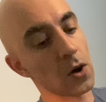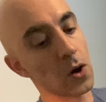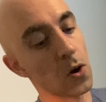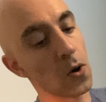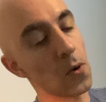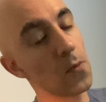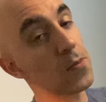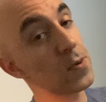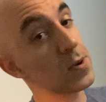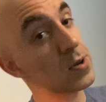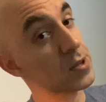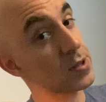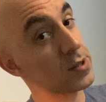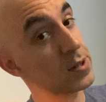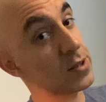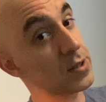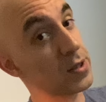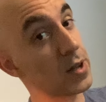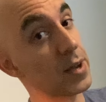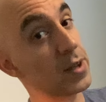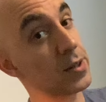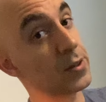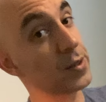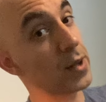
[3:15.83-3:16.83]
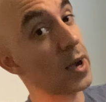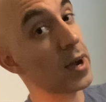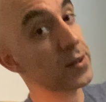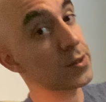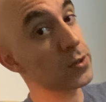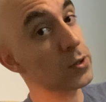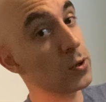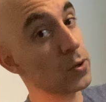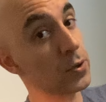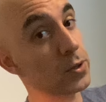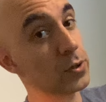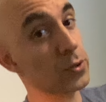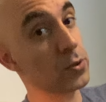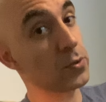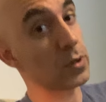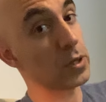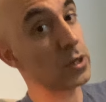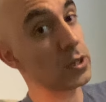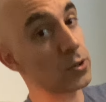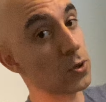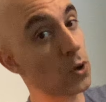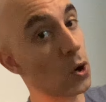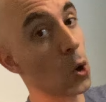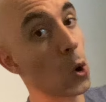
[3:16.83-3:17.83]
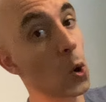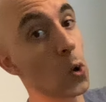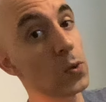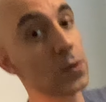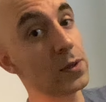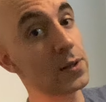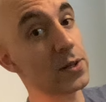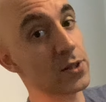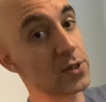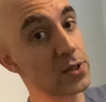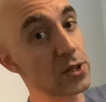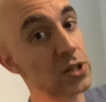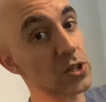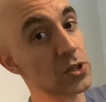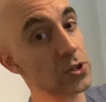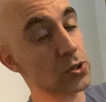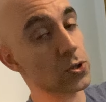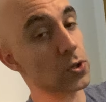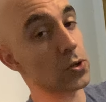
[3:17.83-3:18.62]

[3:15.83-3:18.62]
Obviously they're not going to eat only this,